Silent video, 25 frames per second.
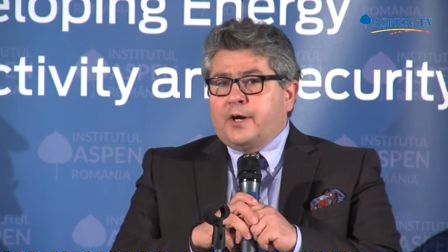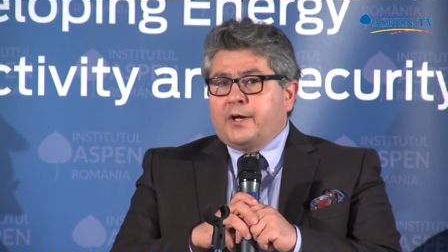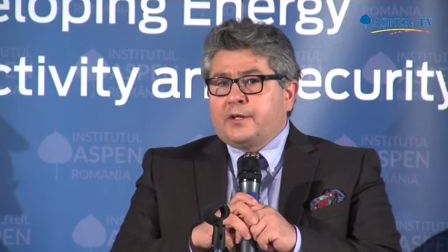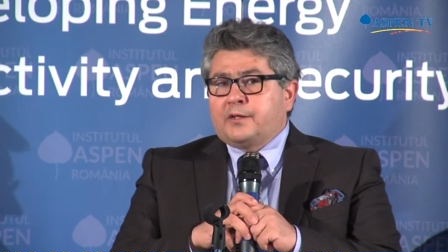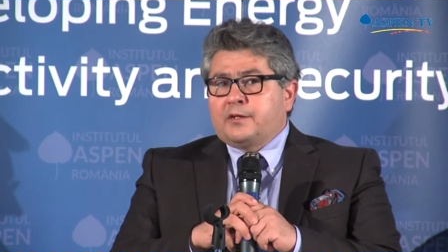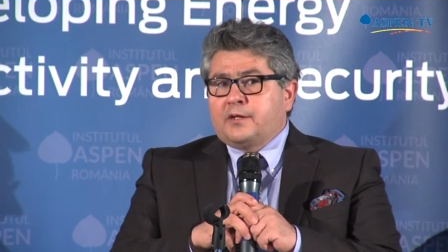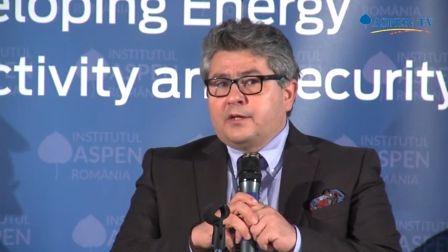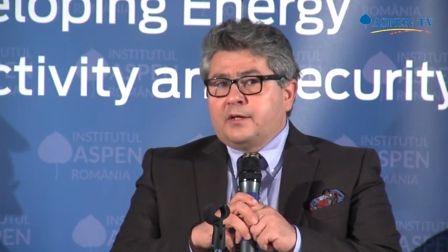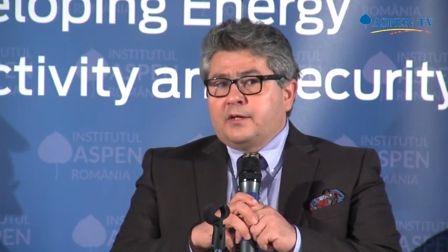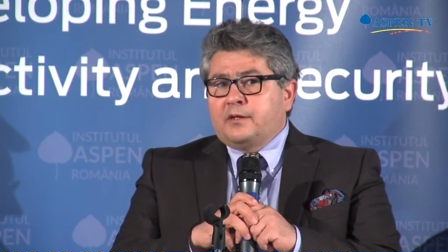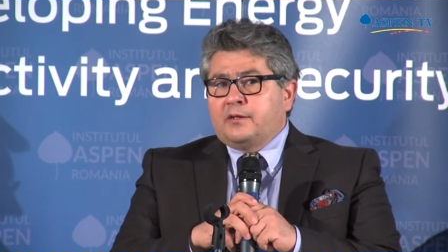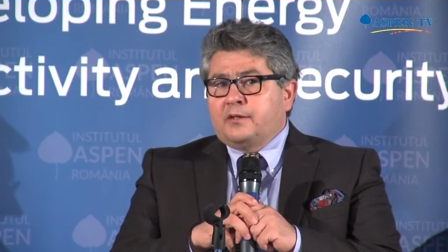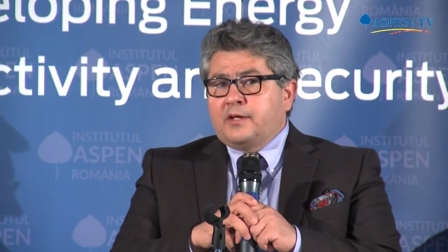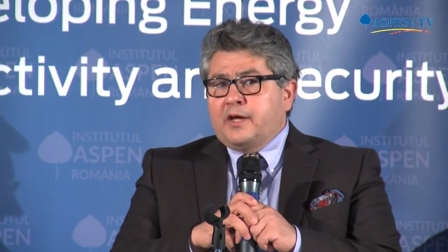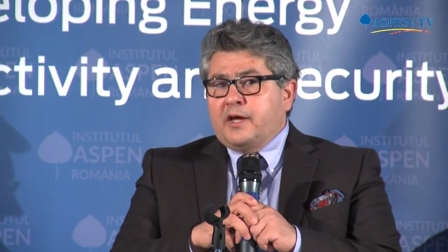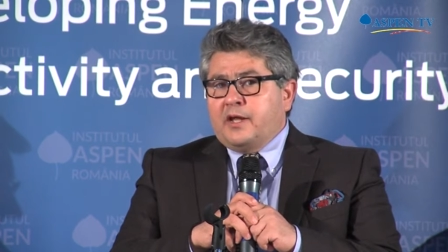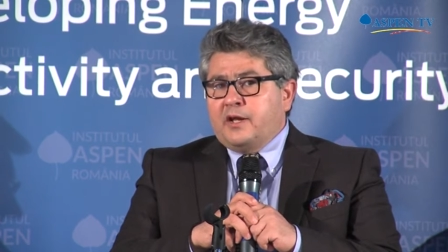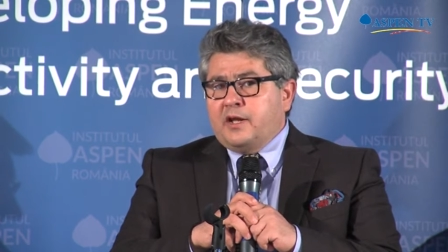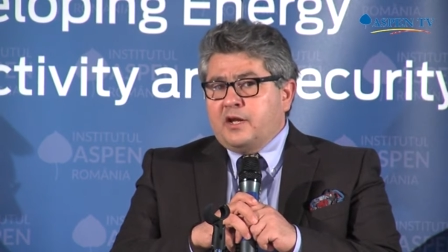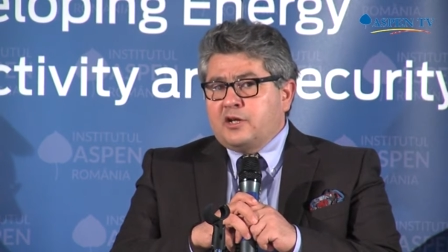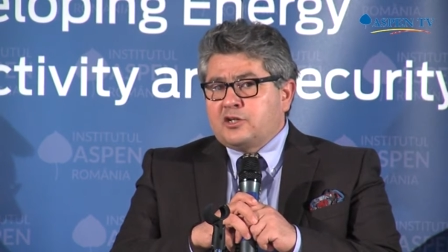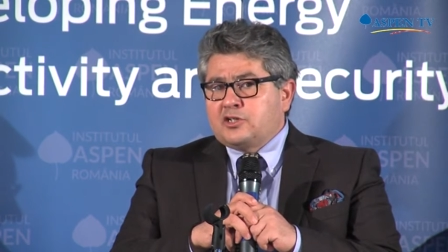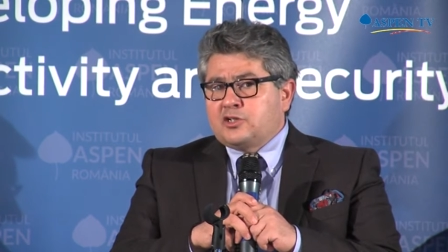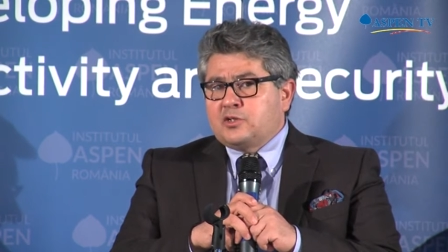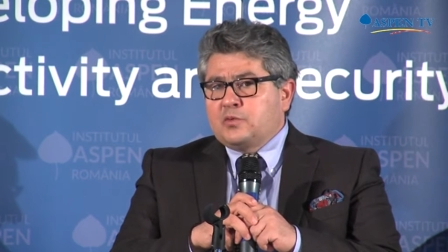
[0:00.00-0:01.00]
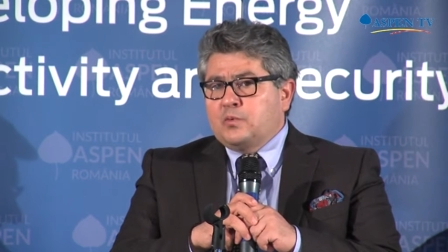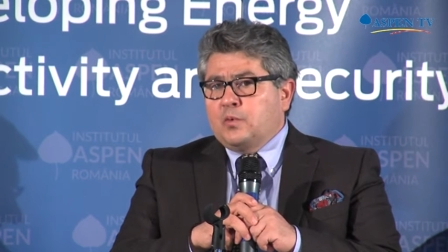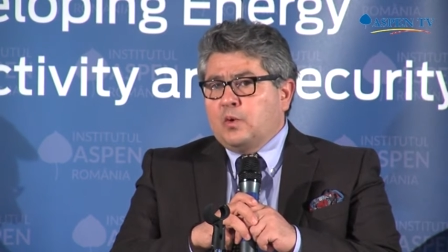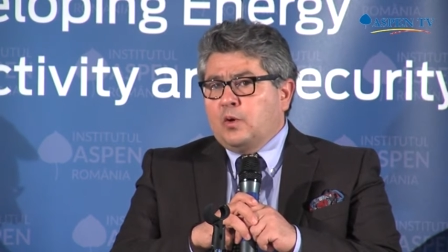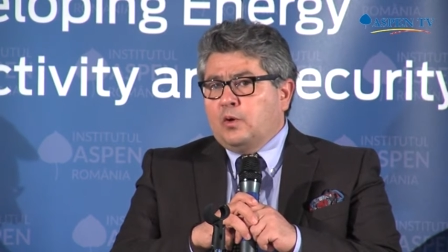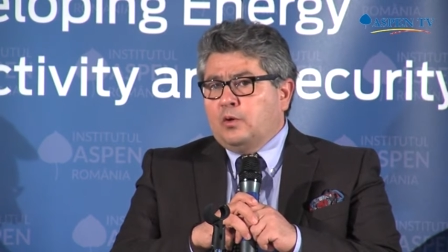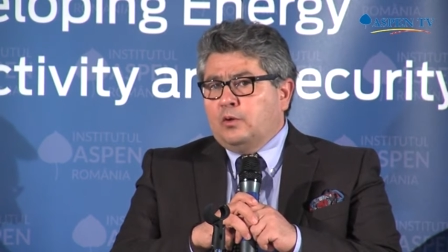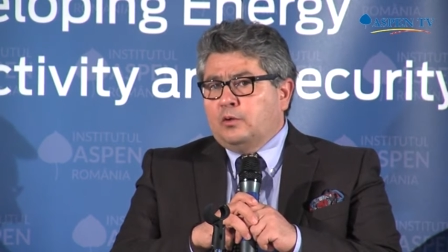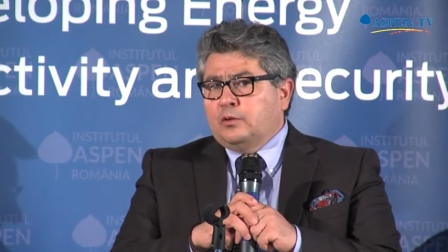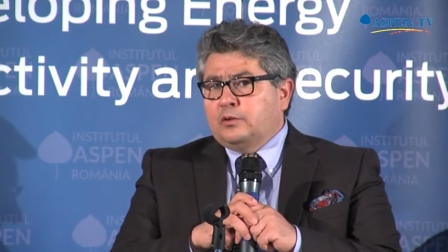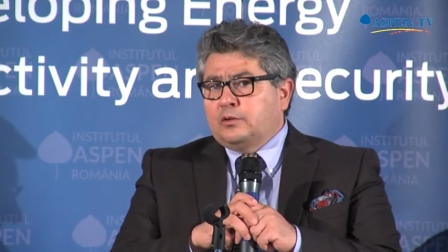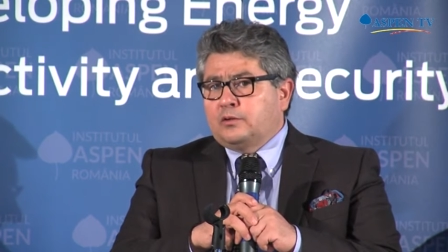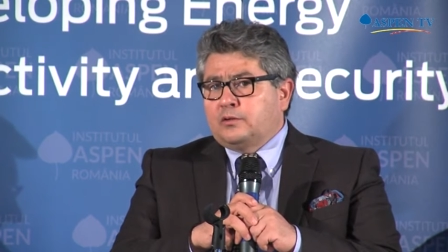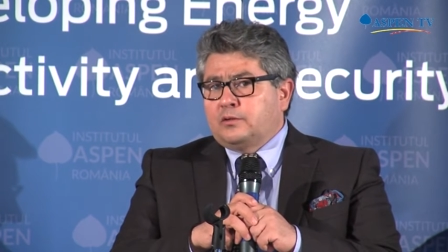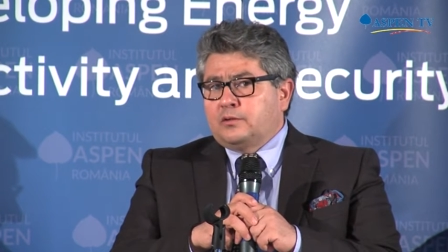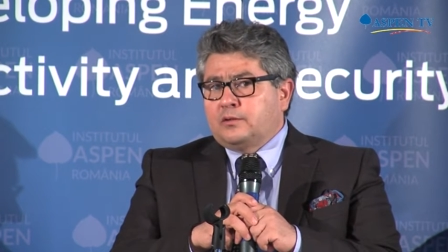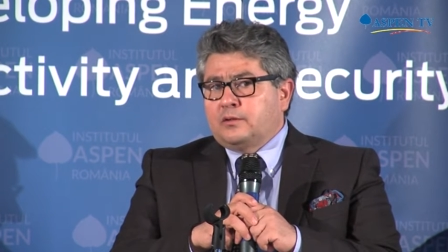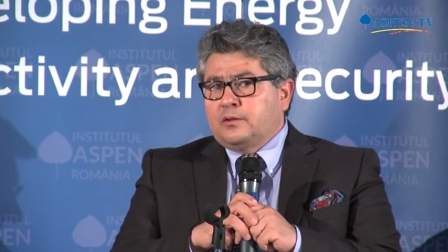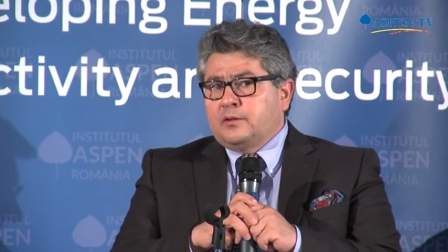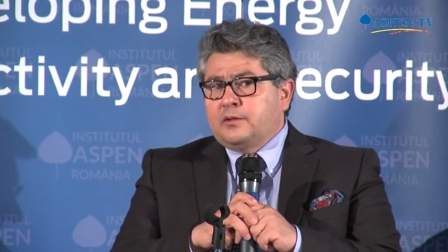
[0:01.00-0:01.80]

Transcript: I think in the energy world,